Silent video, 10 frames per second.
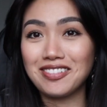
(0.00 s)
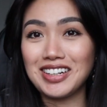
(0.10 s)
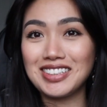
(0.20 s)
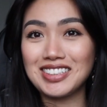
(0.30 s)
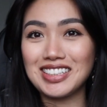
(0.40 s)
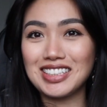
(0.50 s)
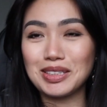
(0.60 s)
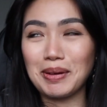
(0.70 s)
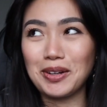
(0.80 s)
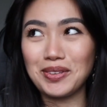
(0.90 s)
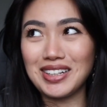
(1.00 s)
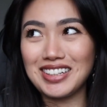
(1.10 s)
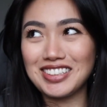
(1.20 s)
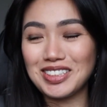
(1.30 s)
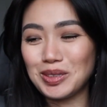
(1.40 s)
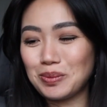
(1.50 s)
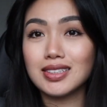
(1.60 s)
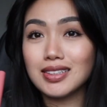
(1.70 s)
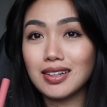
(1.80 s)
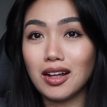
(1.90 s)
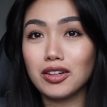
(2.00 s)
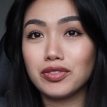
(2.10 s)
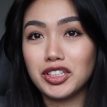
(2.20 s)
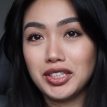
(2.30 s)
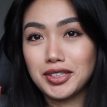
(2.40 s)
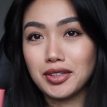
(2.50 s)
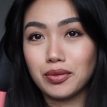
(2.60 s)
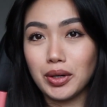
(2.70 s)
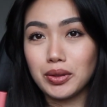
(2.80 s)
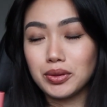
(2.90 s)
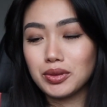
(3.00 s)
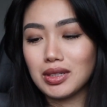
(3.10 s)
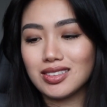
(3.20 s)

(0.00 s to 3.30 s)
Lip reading: range is my only issue. This is the color Venetian Rose.